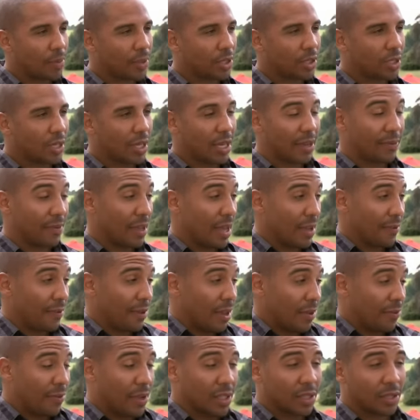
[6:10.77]
But
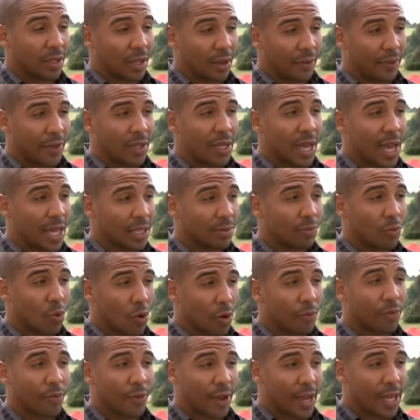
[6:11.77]
if he has
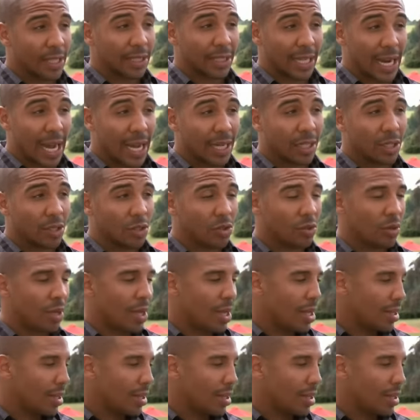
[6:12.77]
more fans than I do,